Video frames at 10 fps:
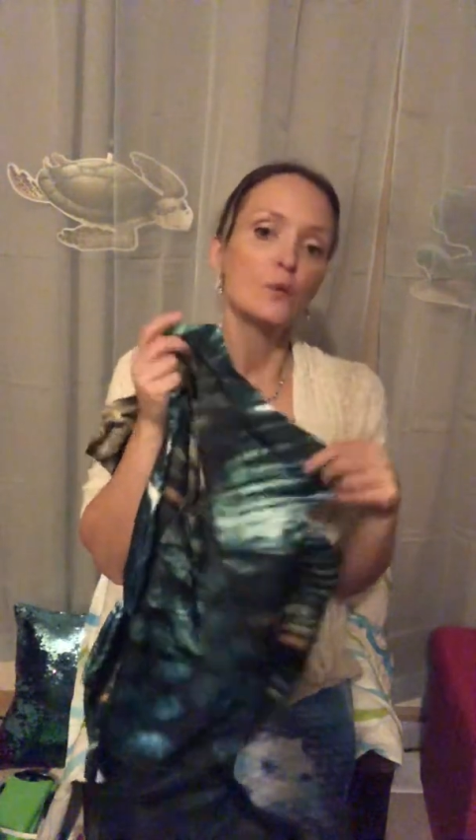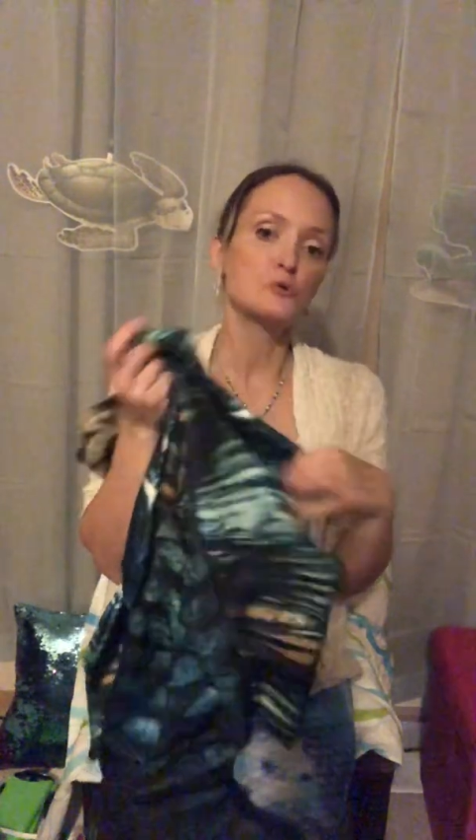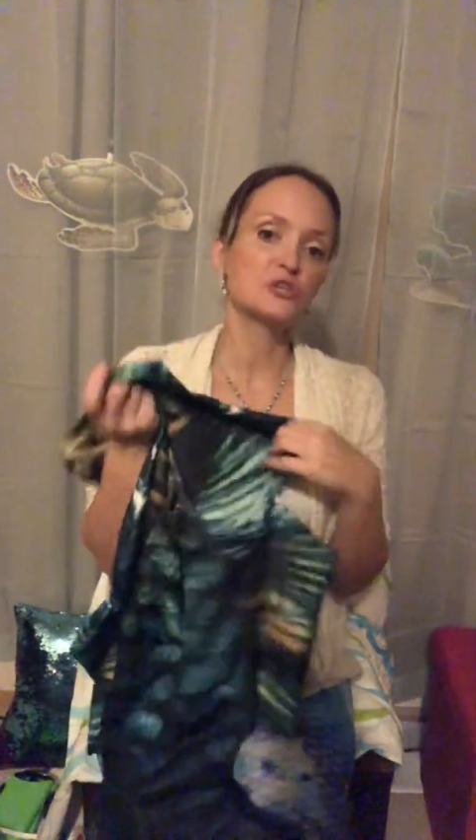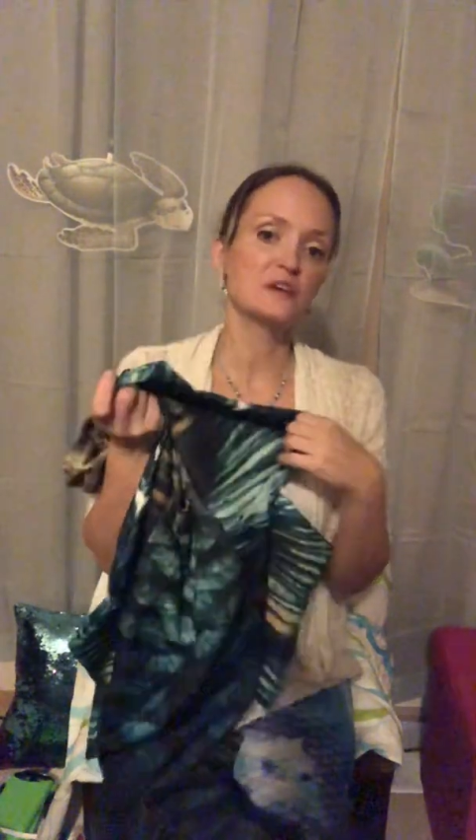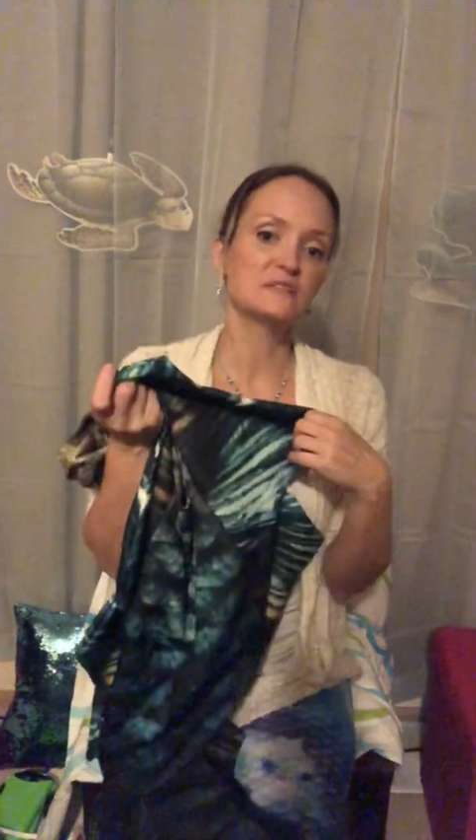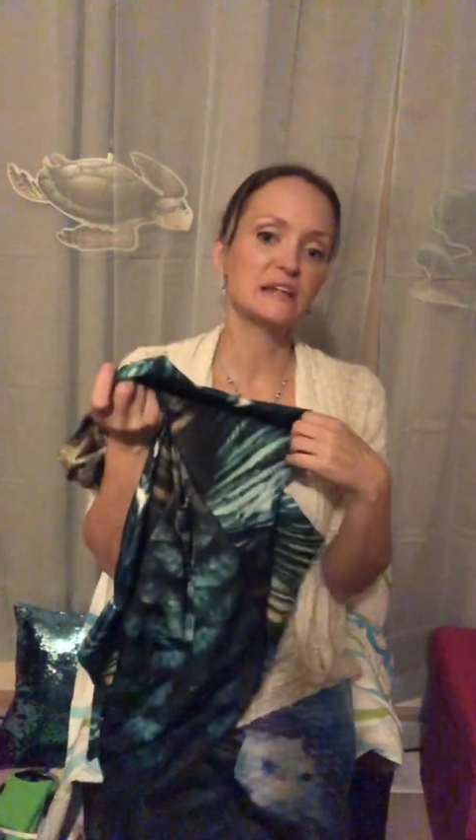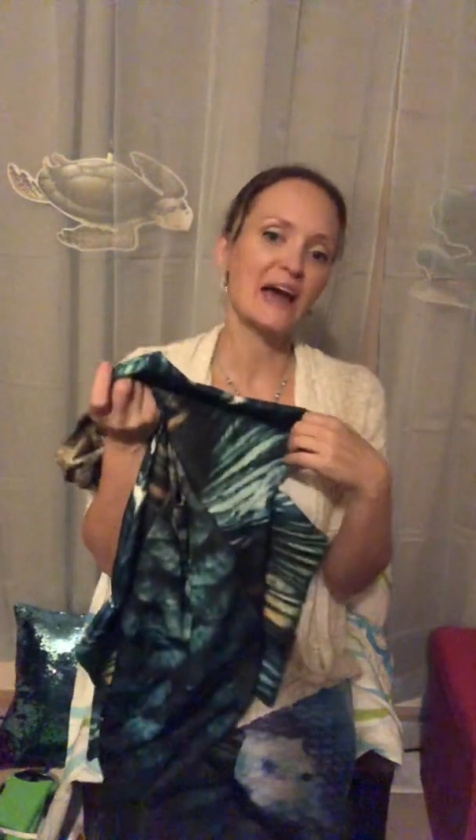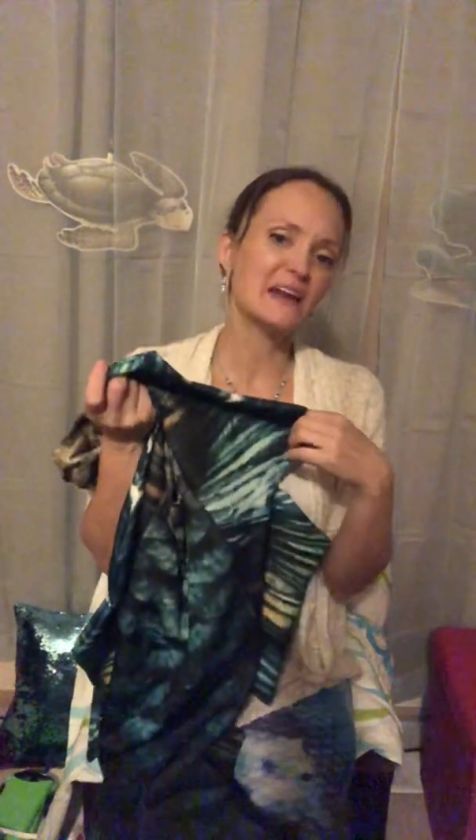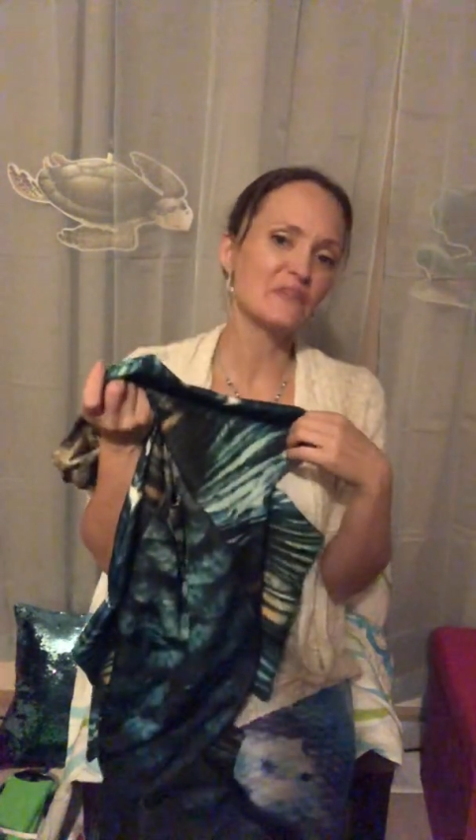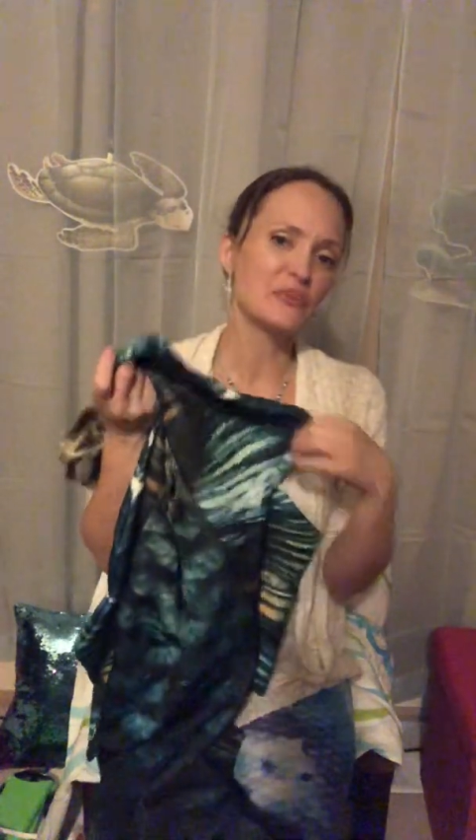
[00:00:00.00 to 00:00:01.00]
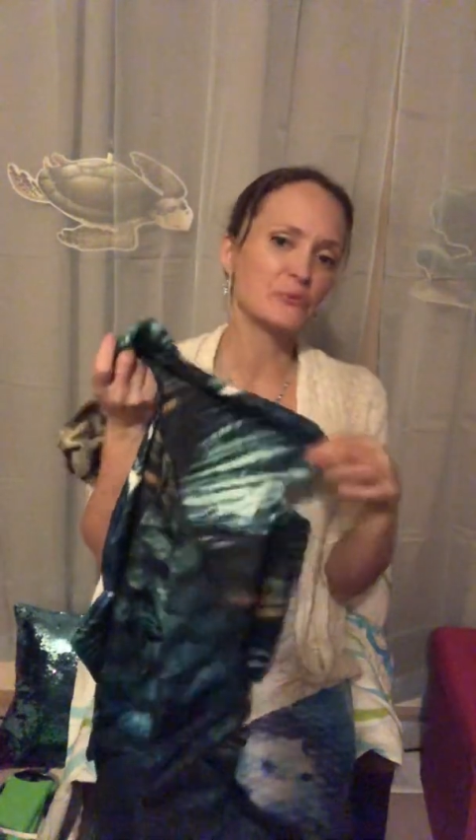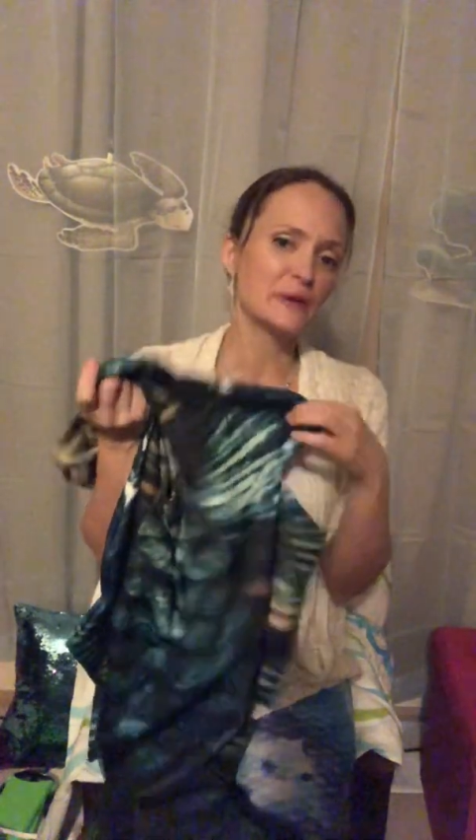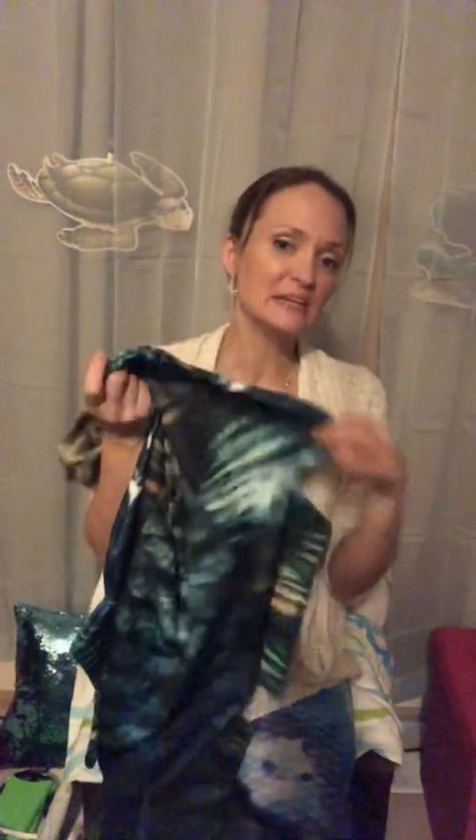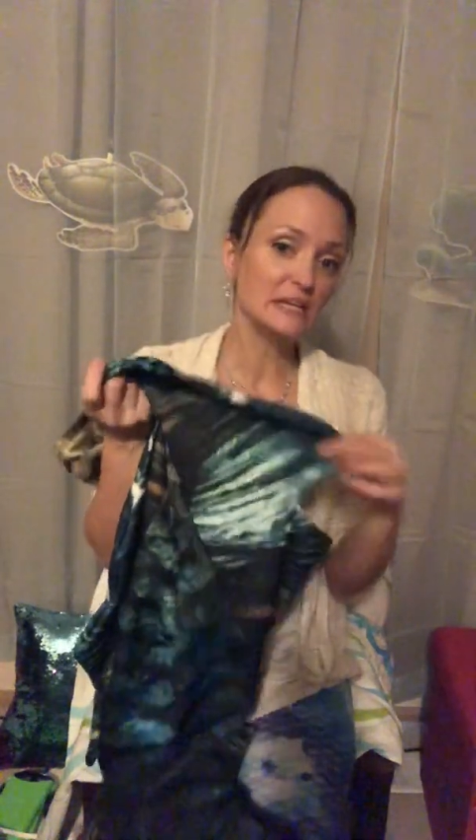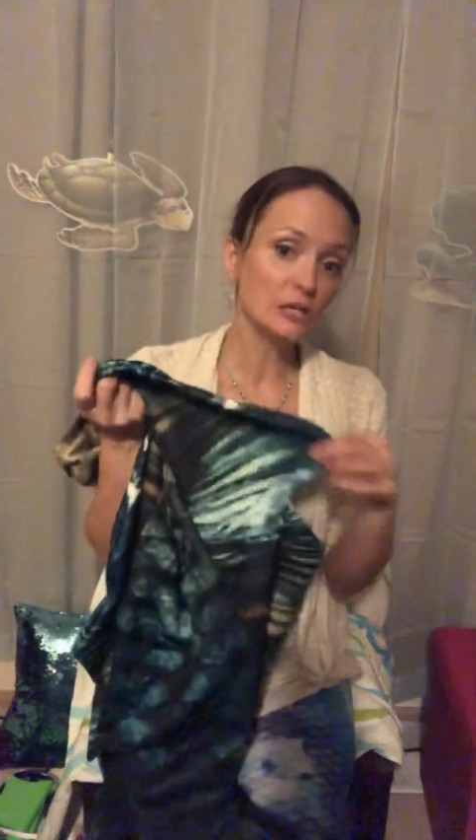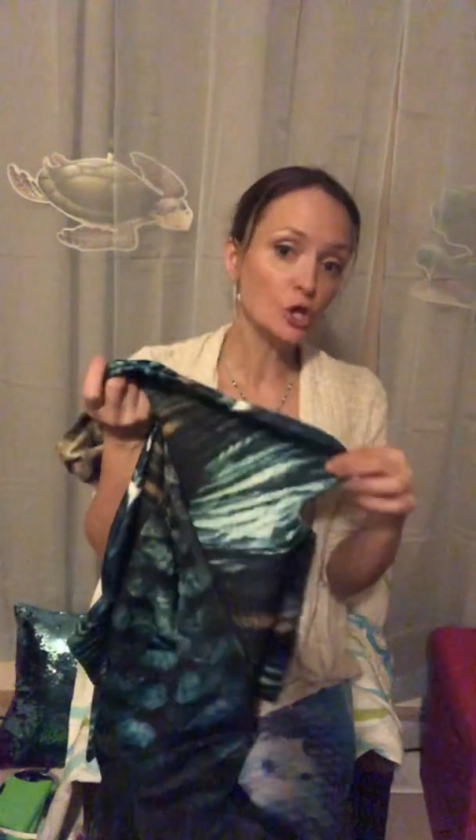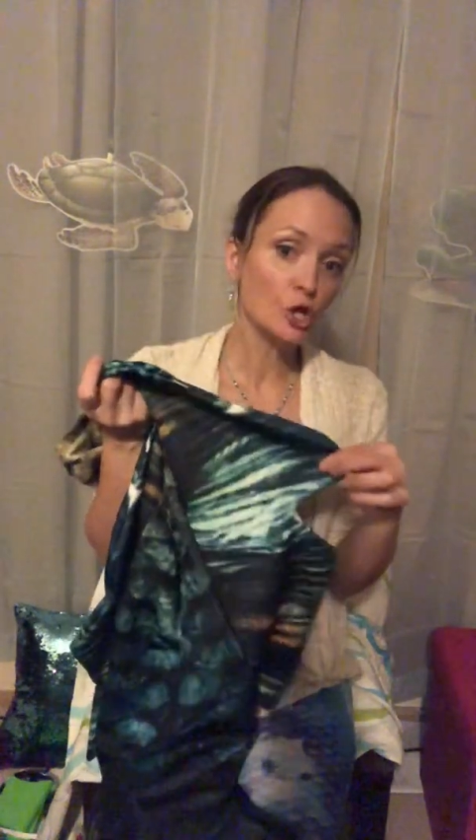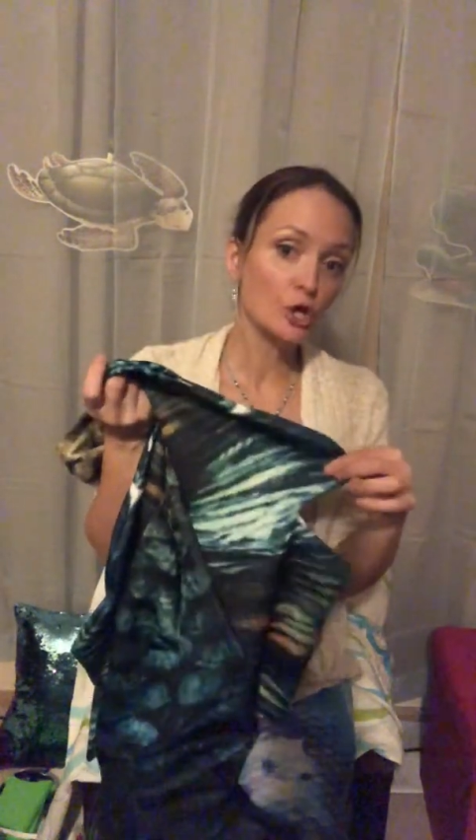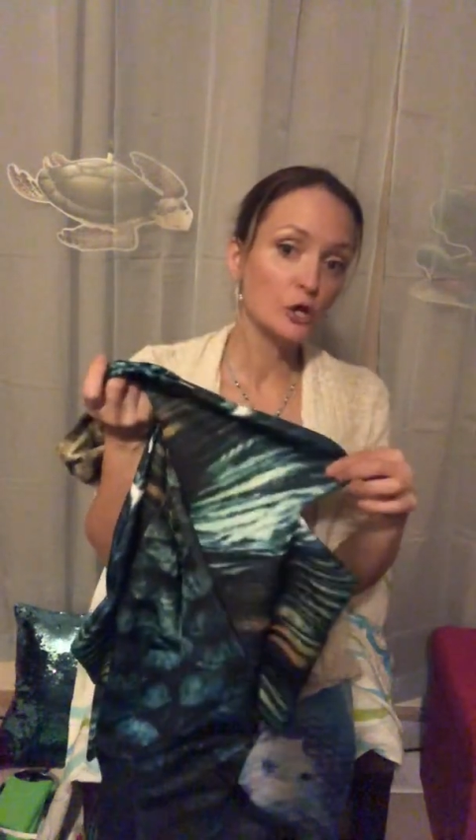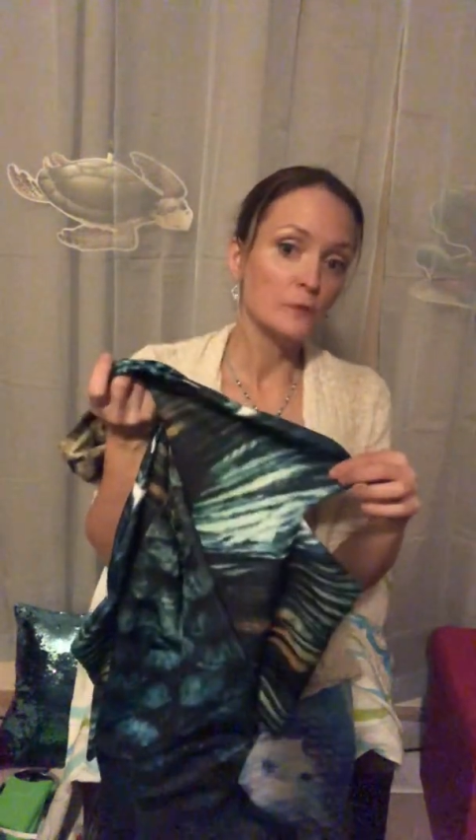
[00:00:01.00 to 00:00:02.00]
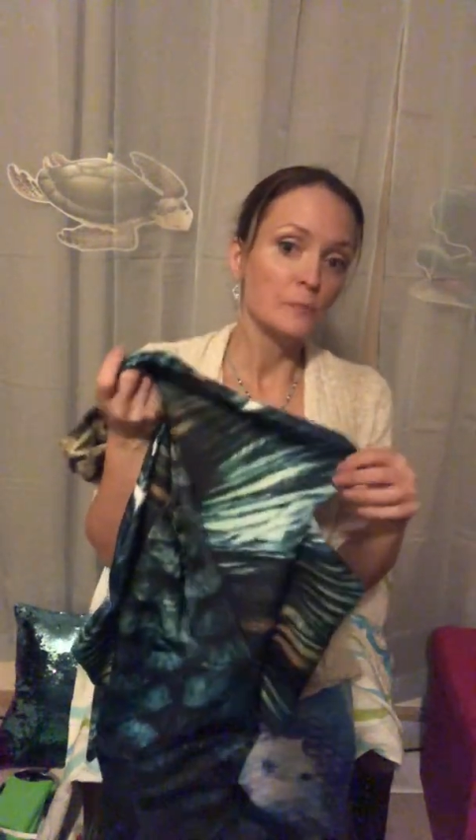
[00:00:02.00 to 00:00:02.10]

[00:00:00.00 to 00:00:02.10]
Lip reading: which gives it kind of a 3D look.